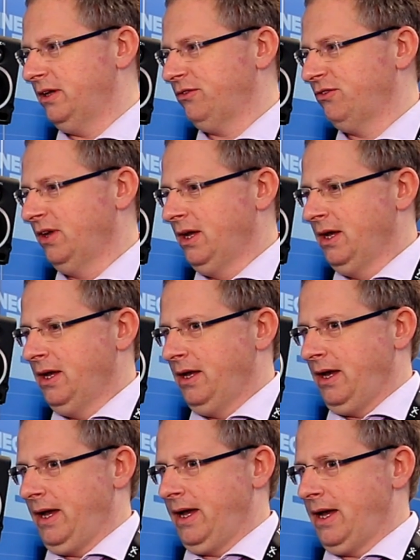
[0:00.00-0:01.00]
this
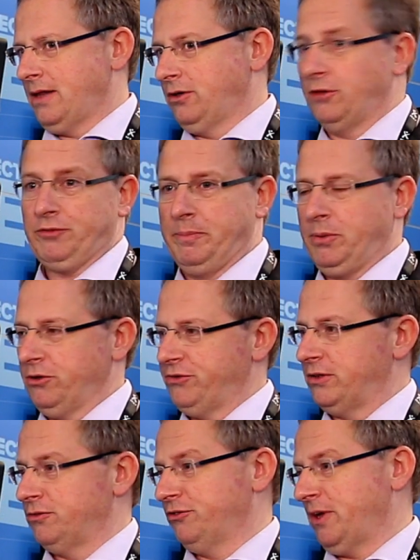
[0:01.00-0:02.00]
and got
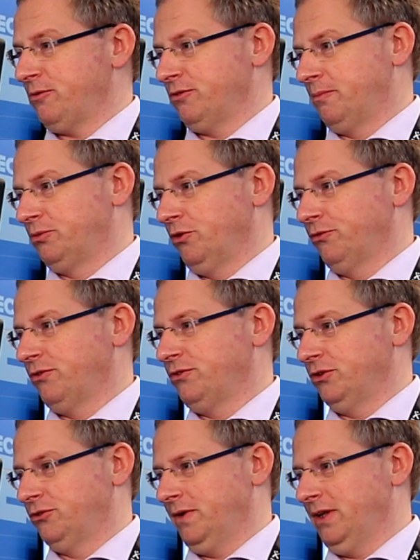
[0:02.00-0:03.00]
reports that the reception
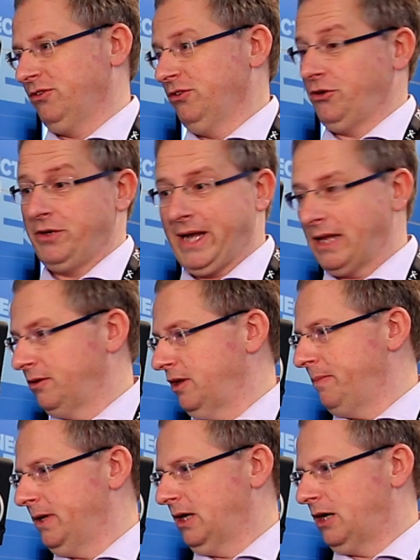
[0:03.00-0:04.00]
improved due to it. So you get a
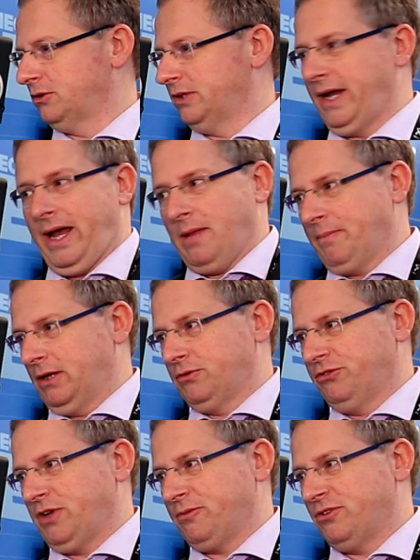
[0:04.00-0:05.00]
dB louder and
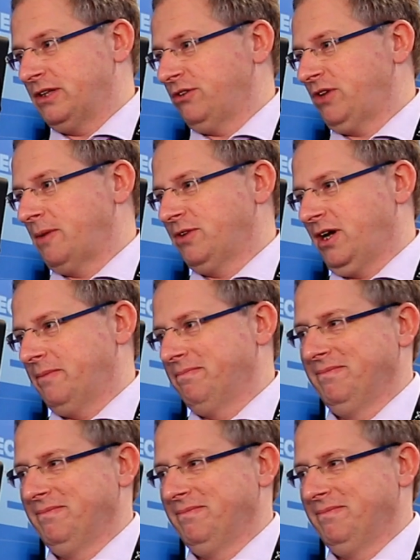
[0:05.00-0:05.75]
better reception at the same time.